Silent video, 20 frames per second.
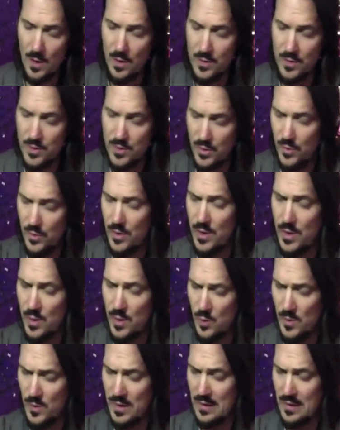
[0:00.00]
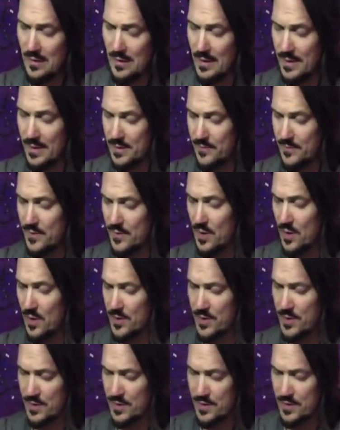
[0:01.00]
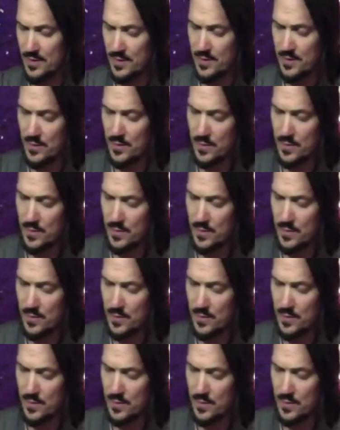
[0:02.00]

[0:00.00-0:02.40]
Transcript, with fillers: to the human collective consciousness.